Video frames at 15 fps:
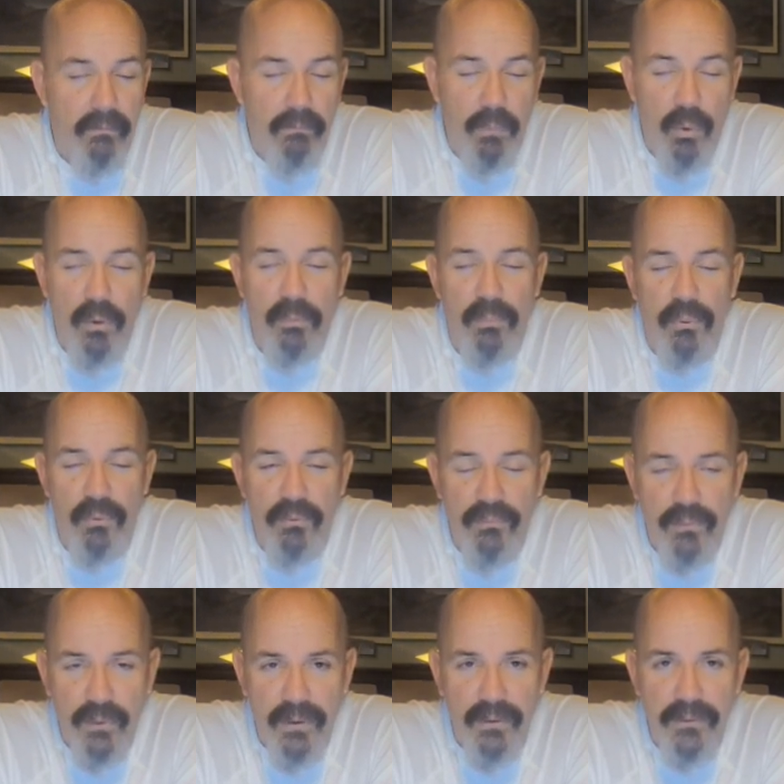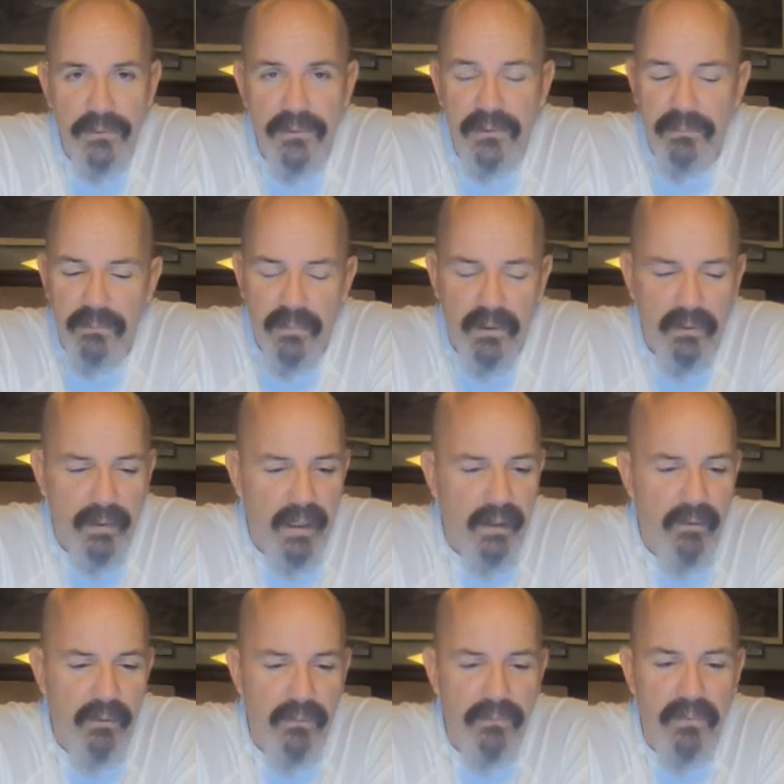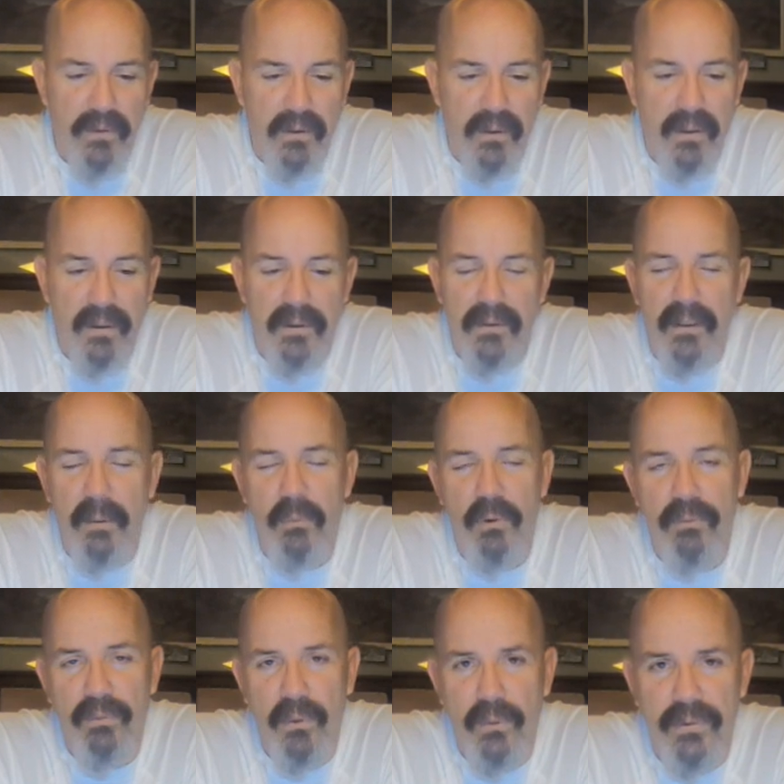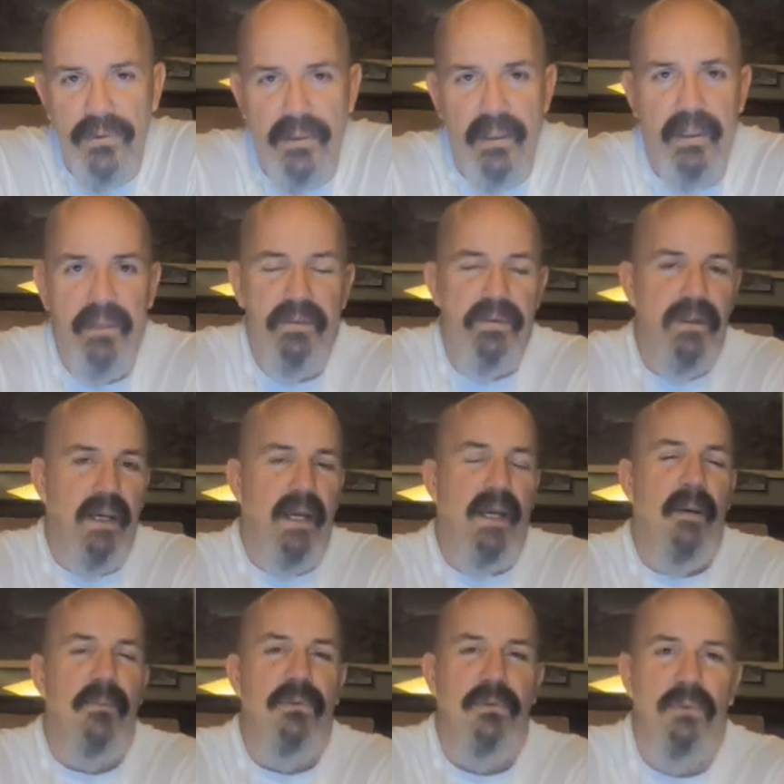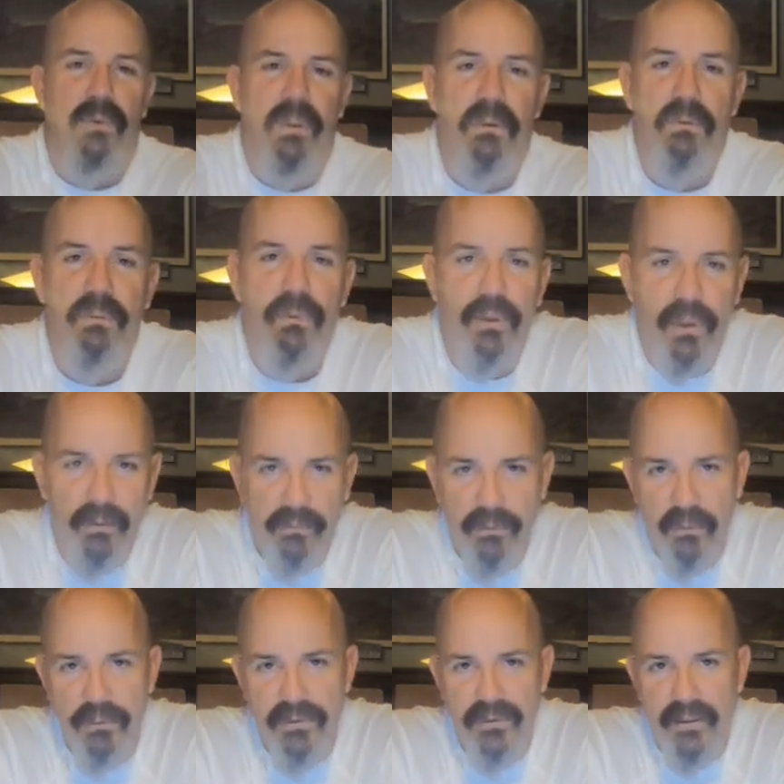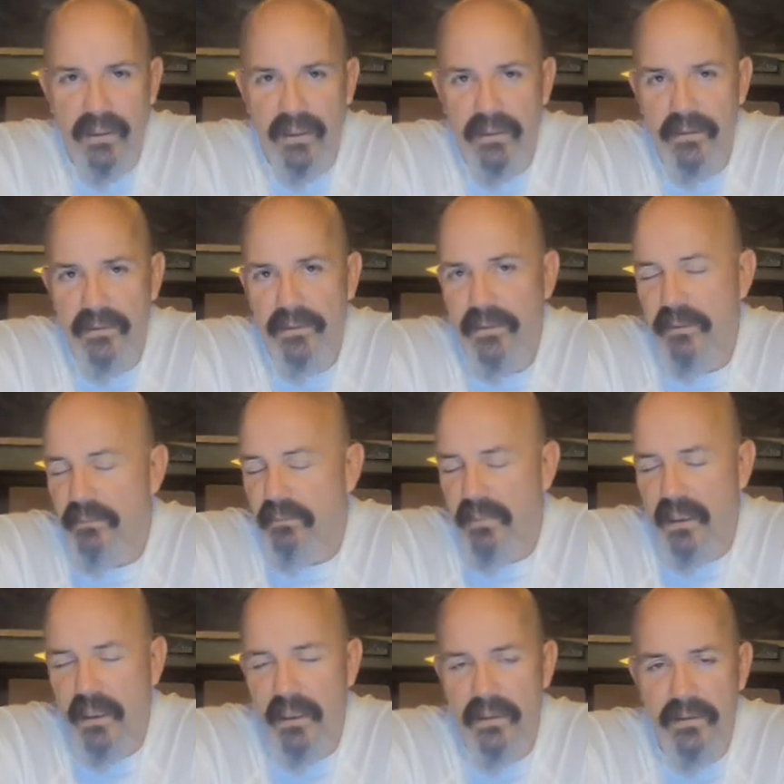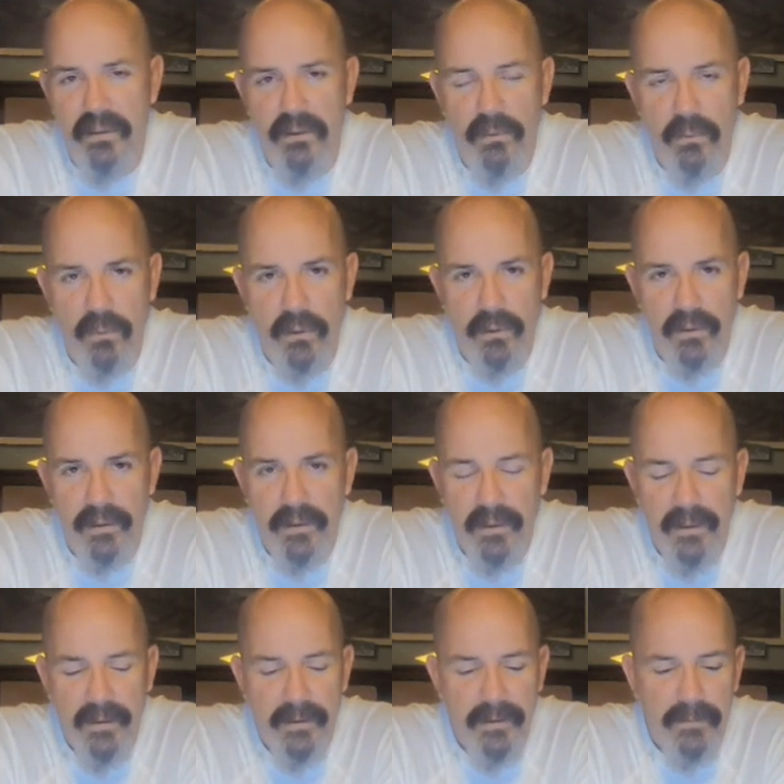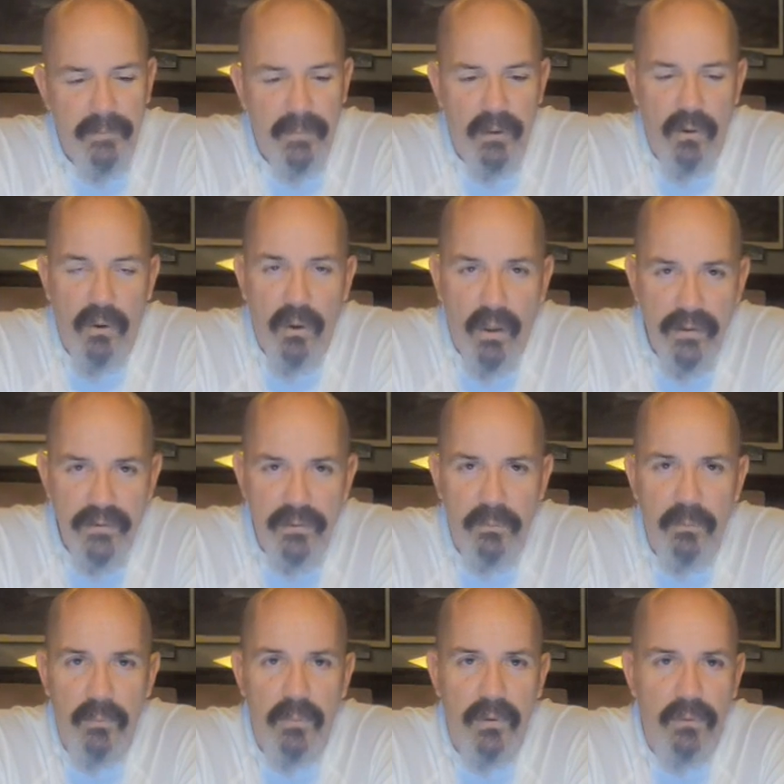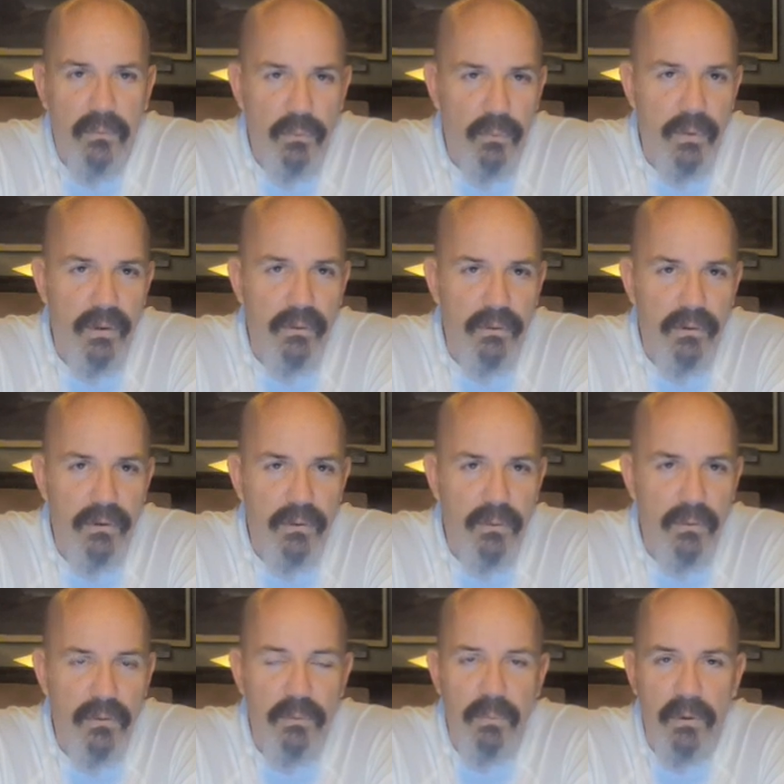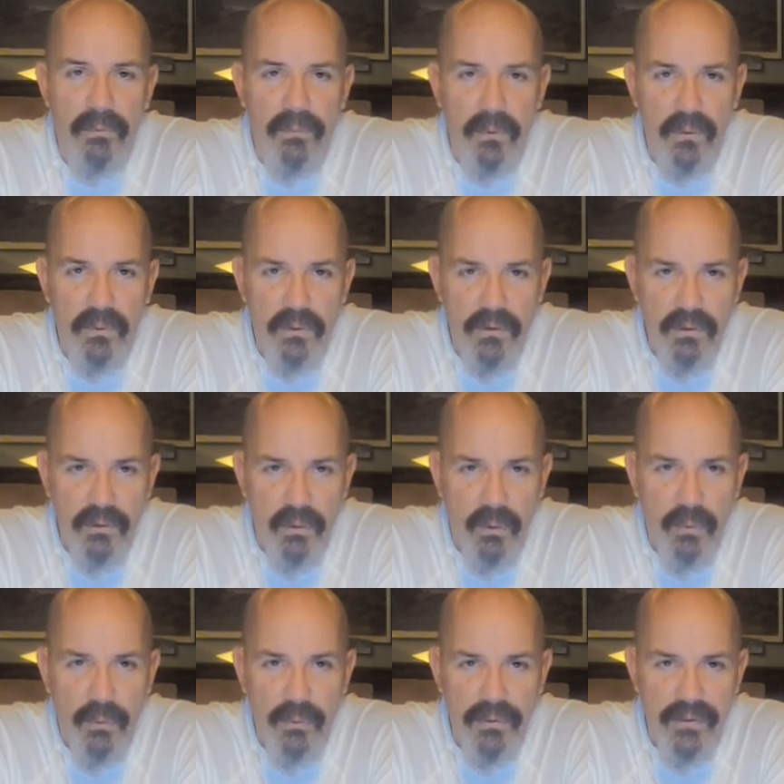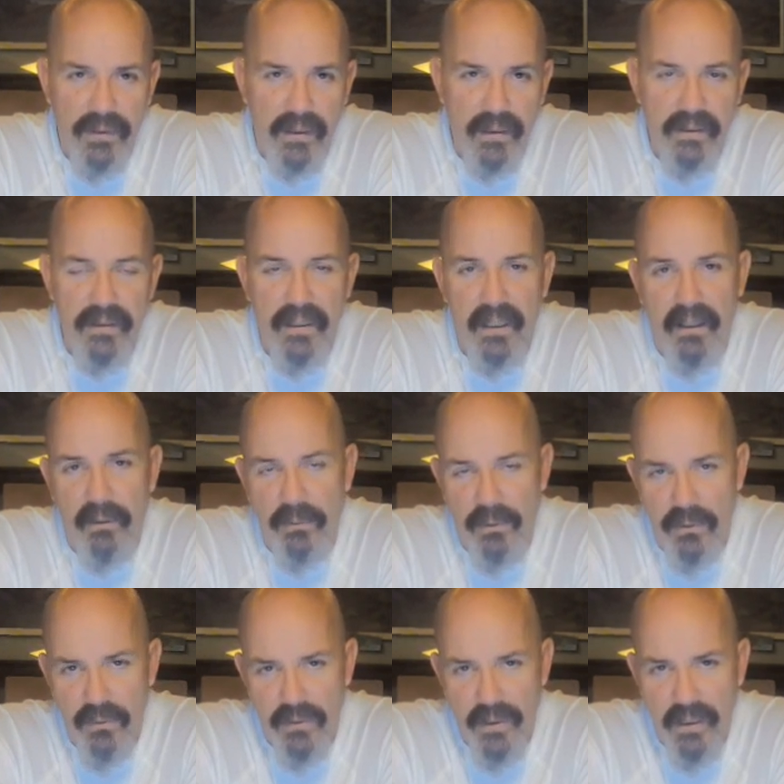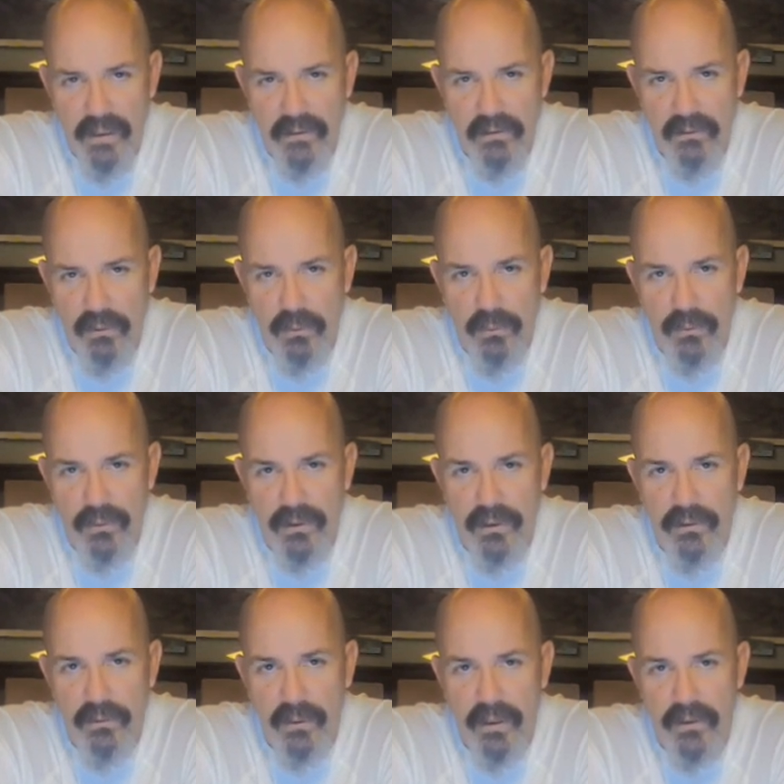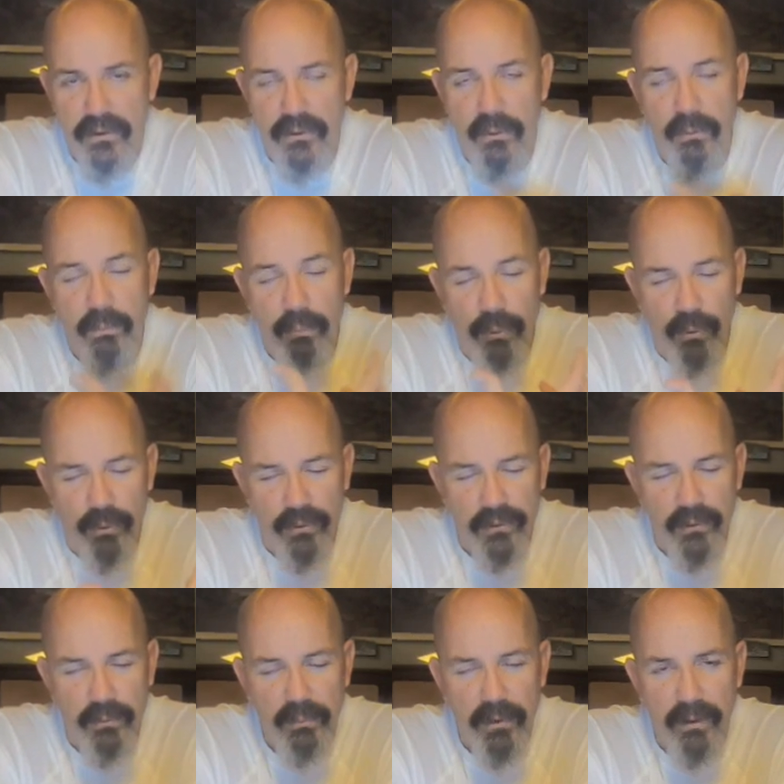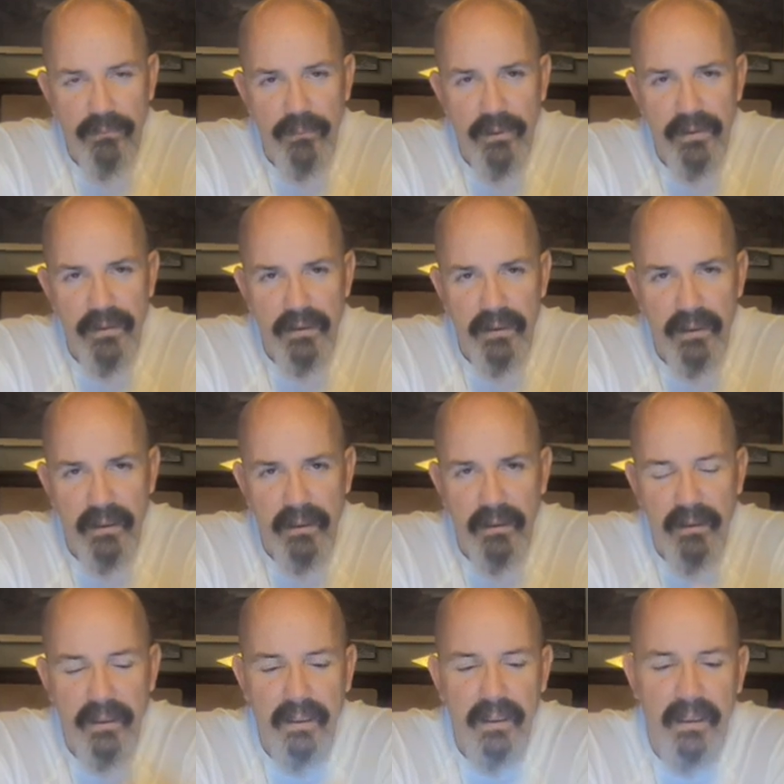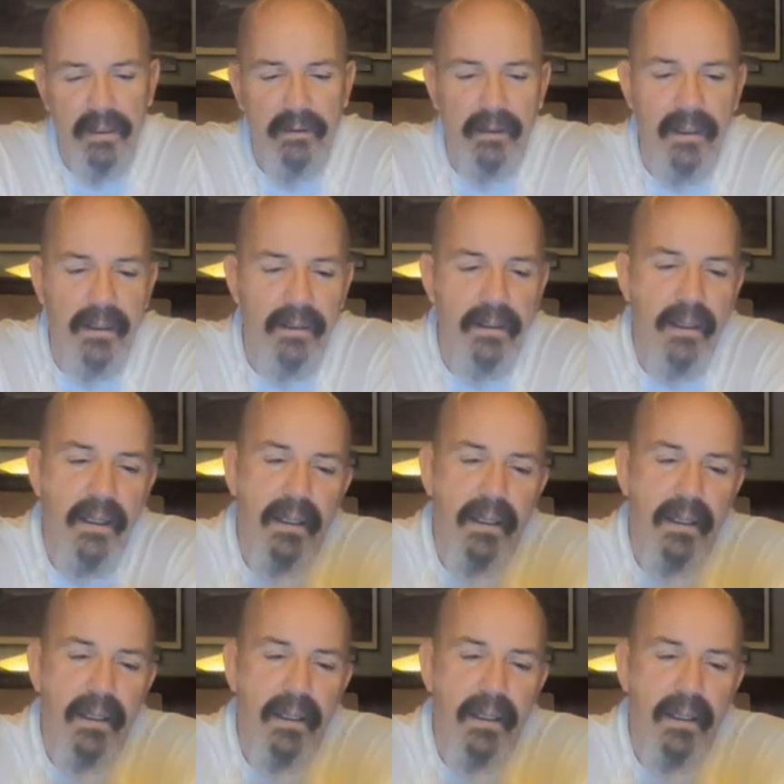Bulletproof reels, have a number of those things. Absolutely love those things. Easy to work, awesome reel to use. But if you can slow those things down, use that slower gear ratio, personal preference again on that,